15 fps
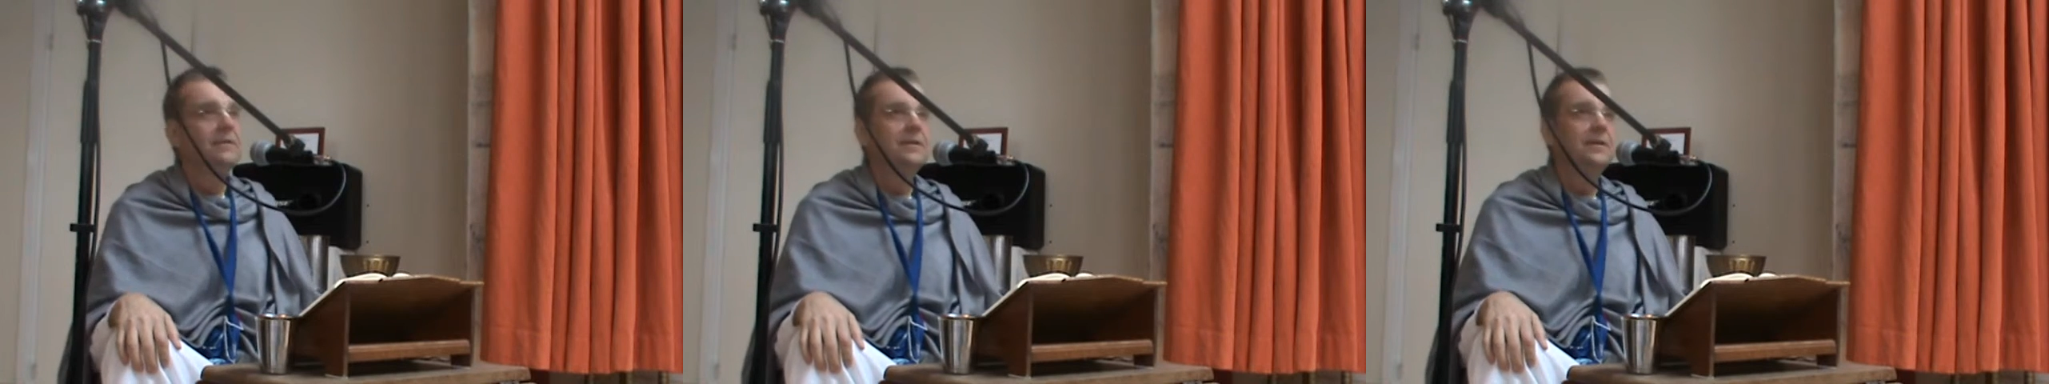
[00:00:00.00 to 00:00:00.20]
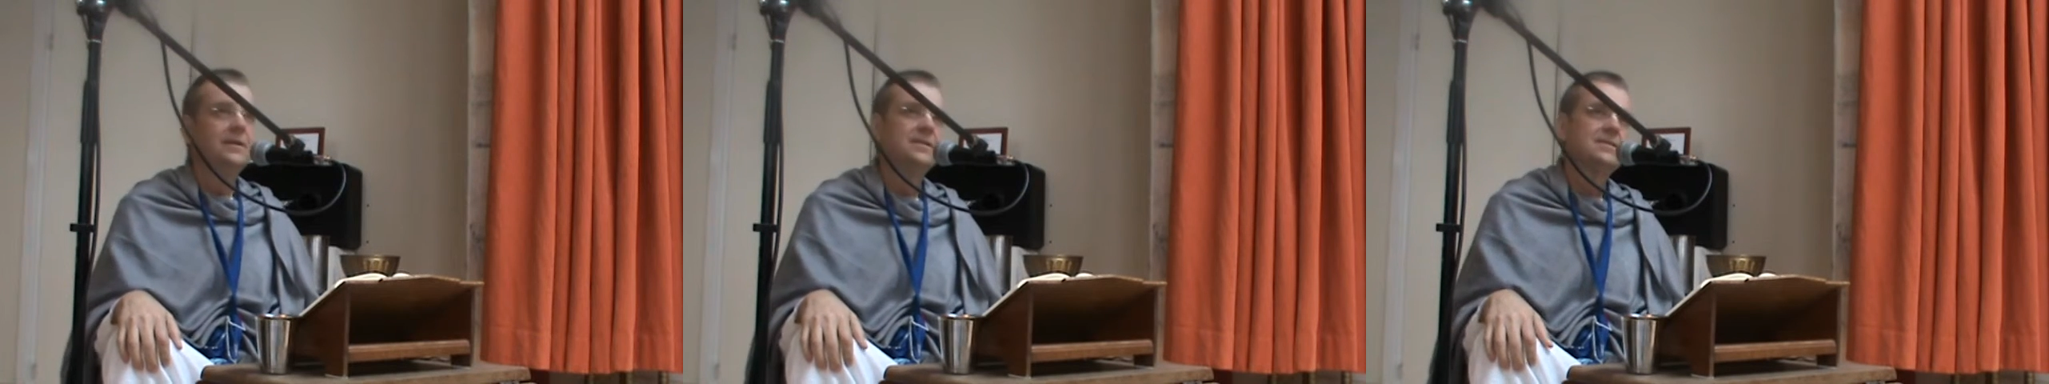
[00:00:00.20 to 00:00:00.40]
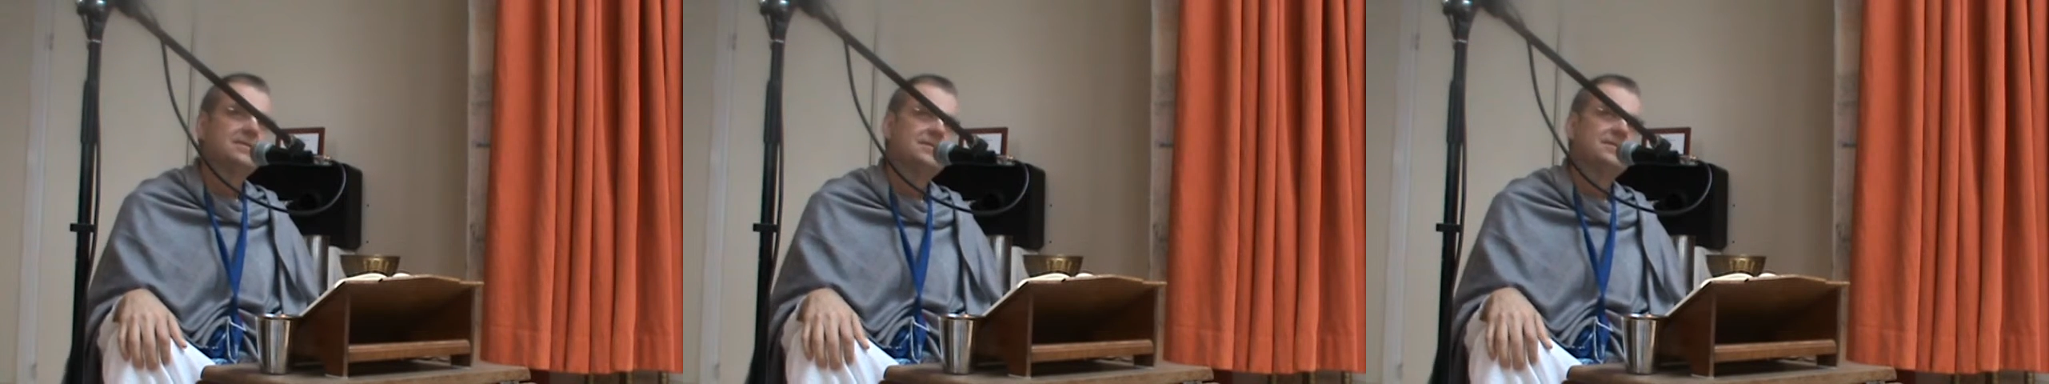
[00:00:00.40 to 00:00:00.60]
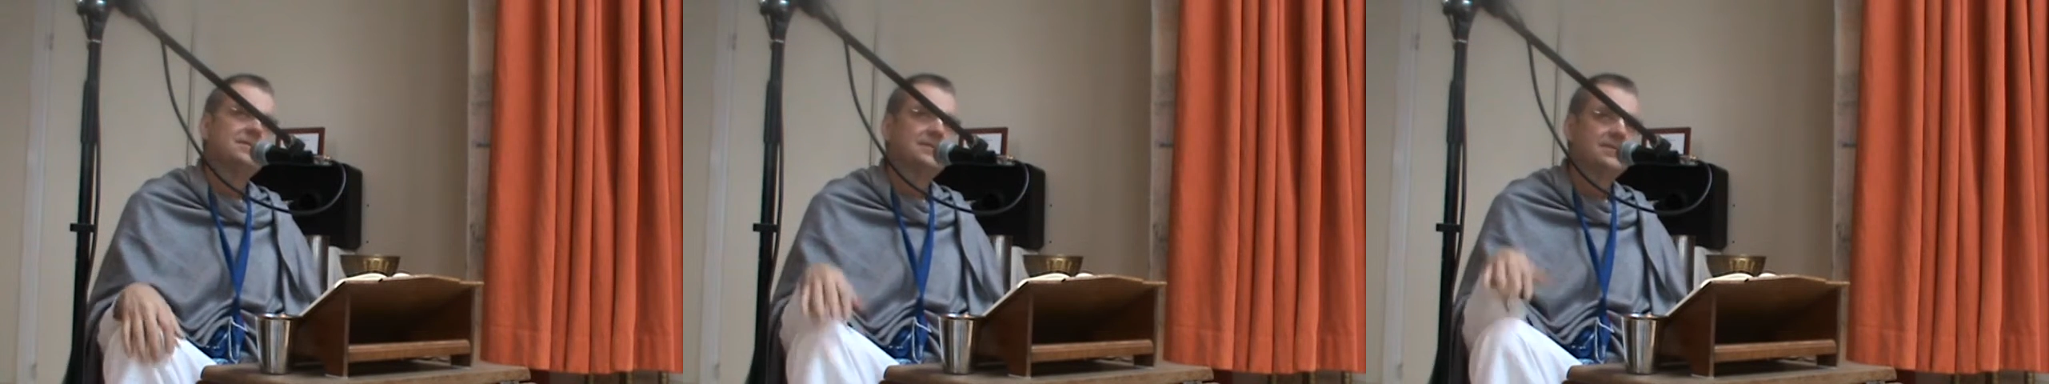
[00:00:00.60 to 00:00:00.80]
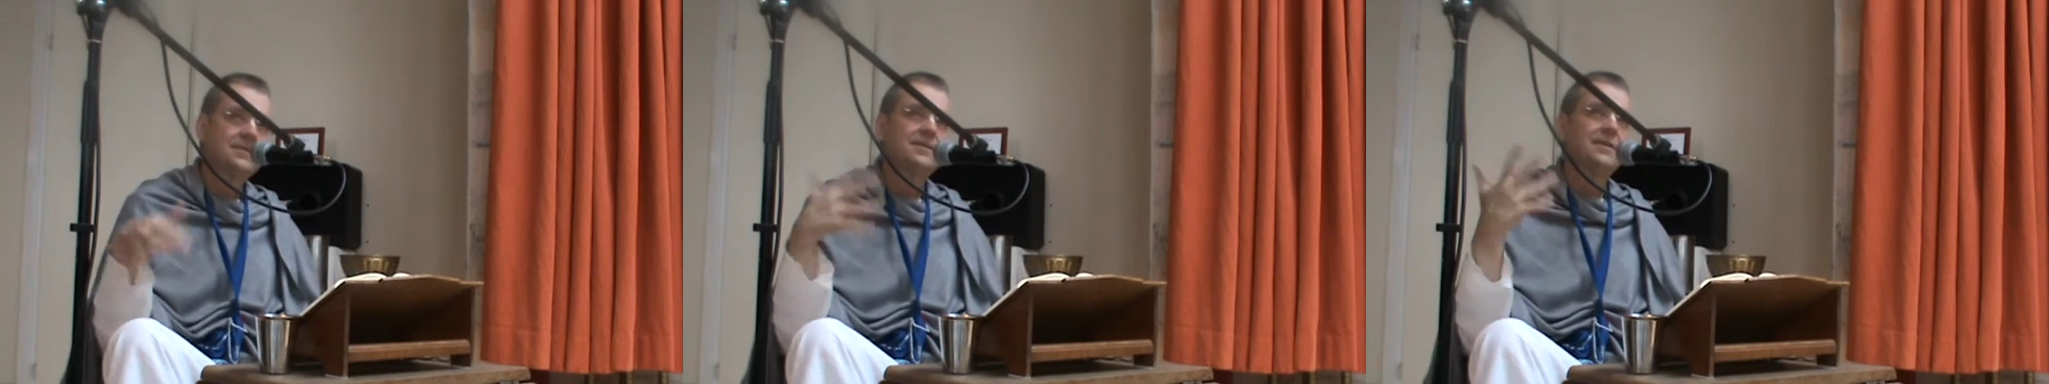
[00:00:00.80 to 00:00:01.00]

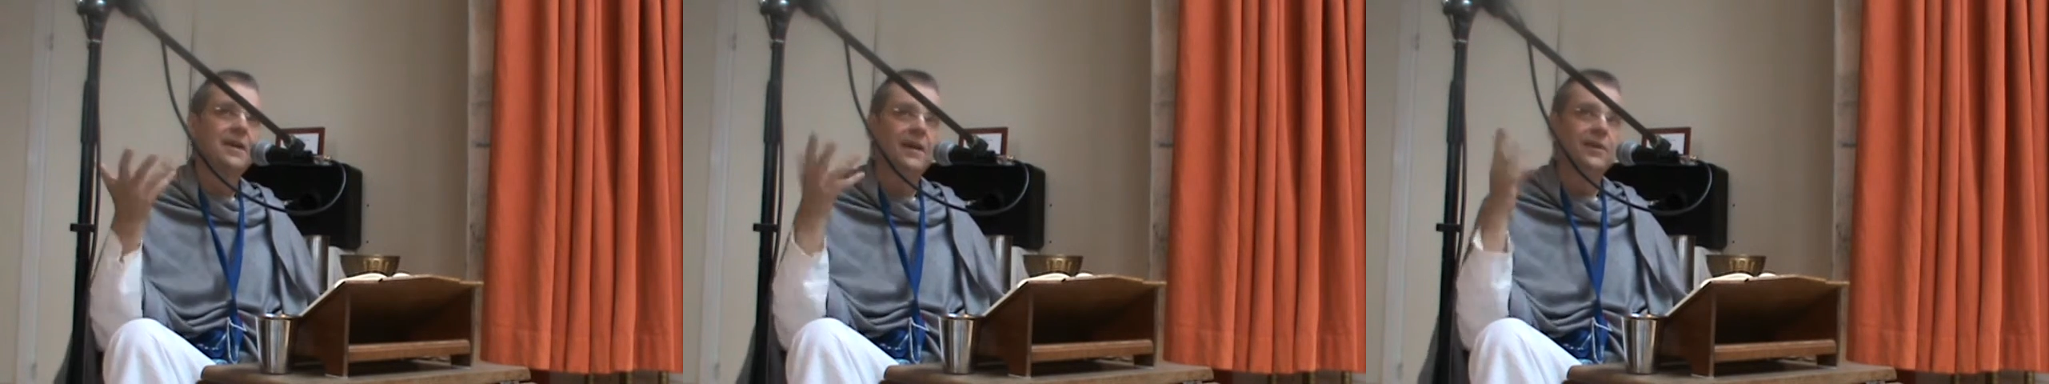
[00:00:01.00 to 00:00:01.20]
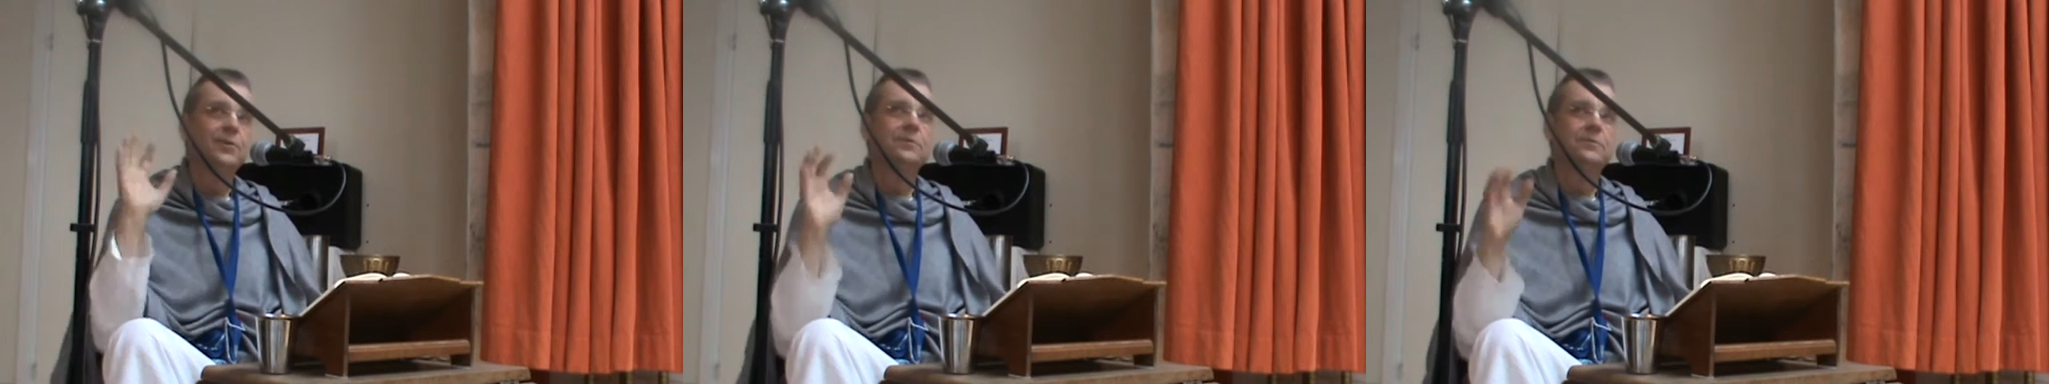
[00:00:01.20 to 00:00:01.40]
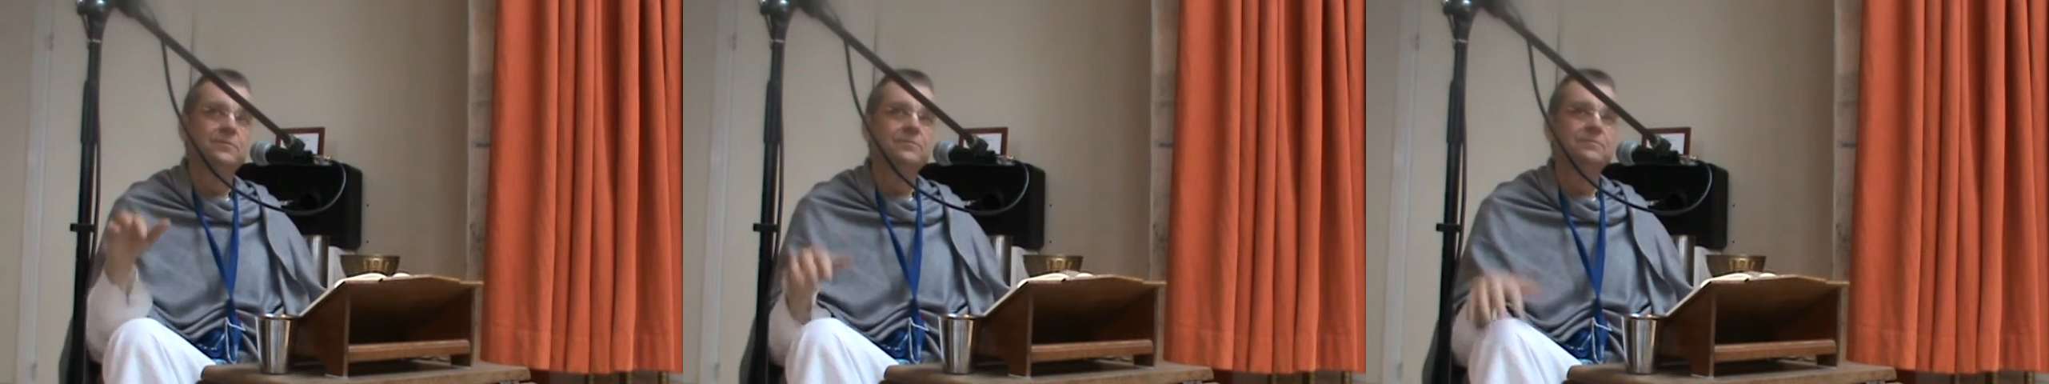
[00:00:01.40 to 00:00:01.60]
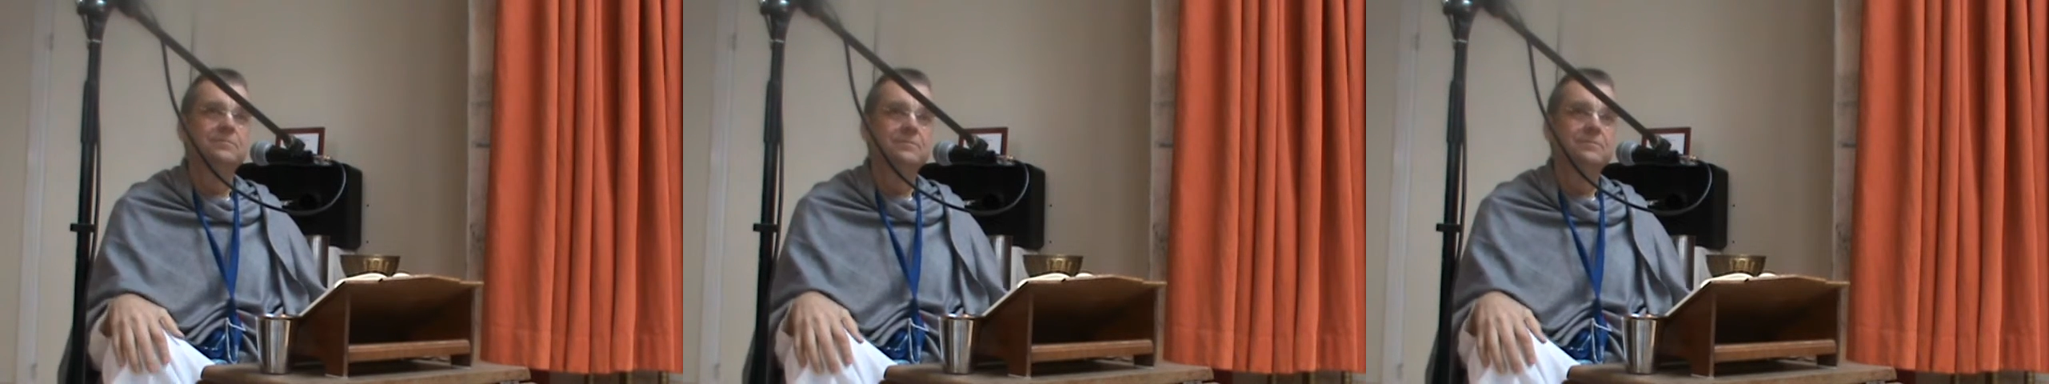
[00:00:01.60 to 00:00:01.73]
it's kind of